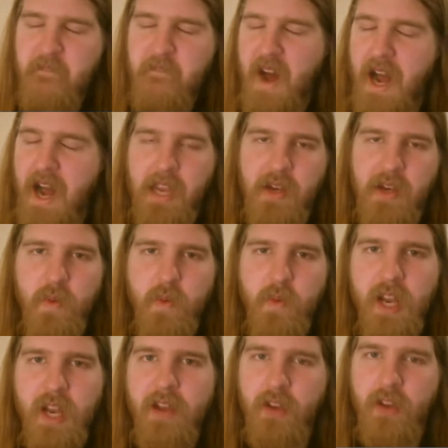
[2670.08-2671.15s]
Fine,
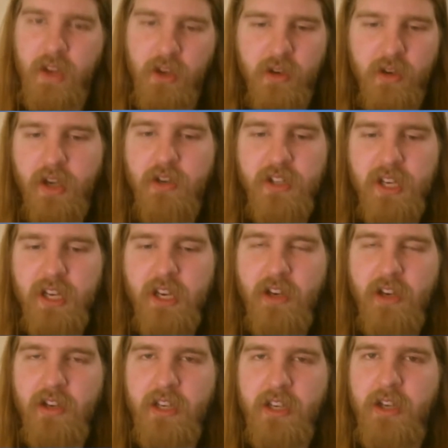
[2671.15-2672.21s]
whatever. You negotiated a
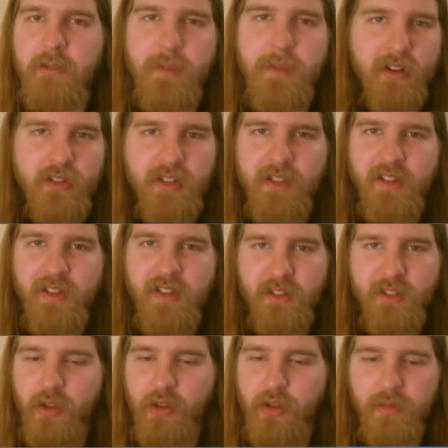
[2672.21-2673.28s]
good deal. Microsoft has
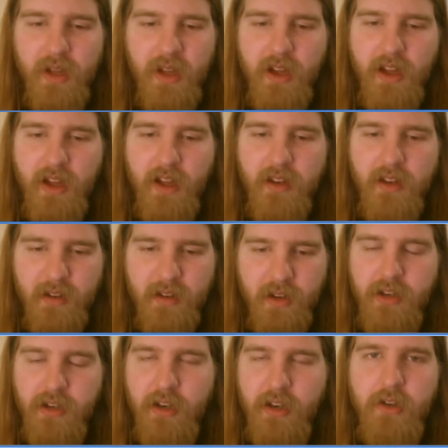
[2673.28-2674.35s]
good uh,
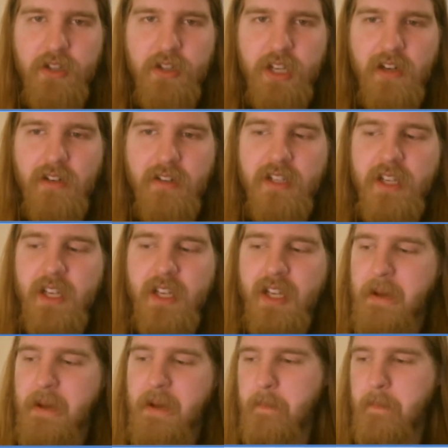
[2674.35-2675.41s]
good negotiators.
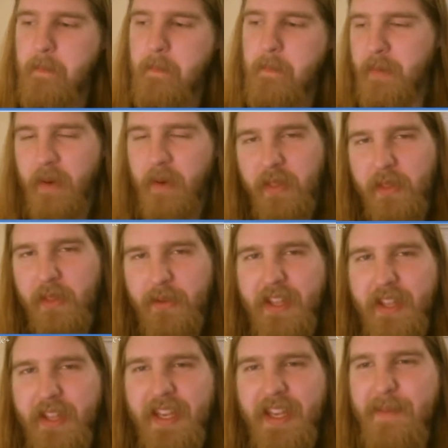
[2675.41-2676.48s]
But what
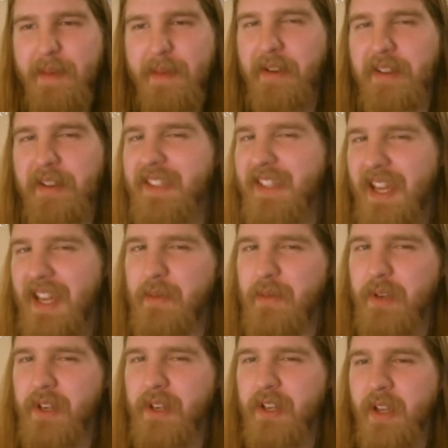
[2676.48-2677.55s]
they came out and said
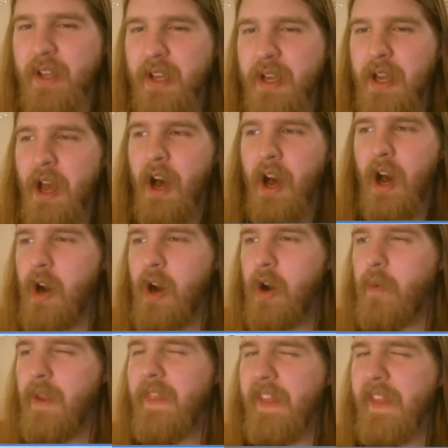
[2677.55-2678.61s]
was, oh,
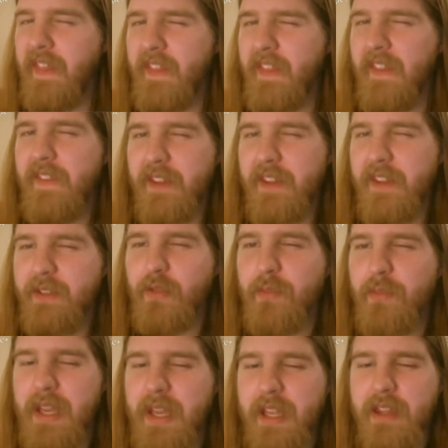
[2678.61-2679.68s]
we think that this will
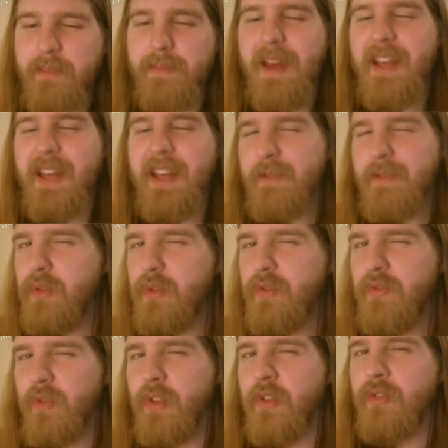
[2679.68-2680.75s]
be the best move
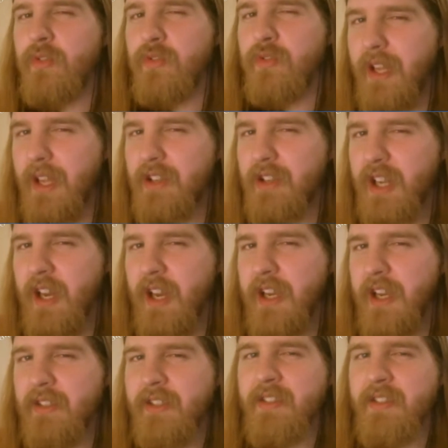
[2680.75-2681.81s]
for the
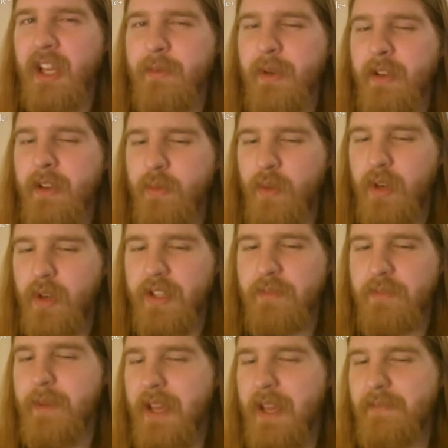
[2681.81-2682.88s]
franchise because the Xbox One is the
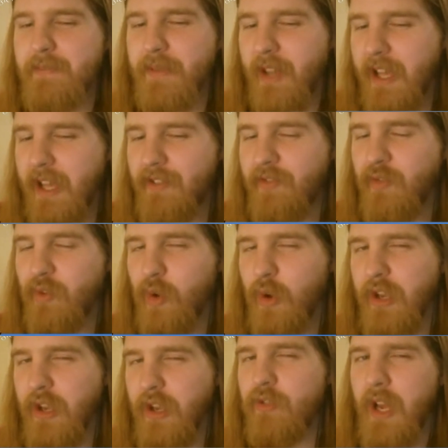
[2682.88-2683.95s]
best place for
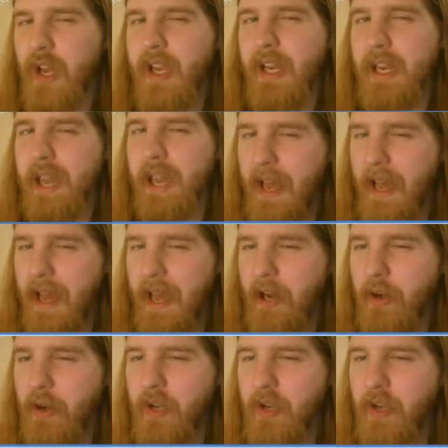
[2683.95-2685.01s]
it right
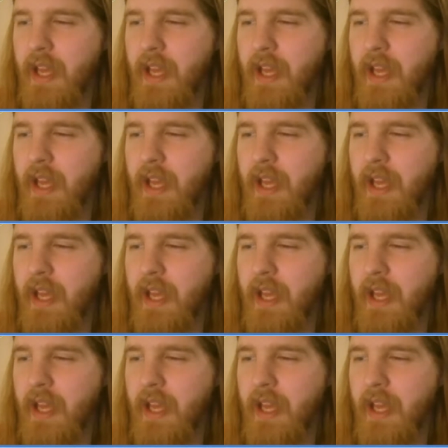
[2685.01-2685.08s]
now.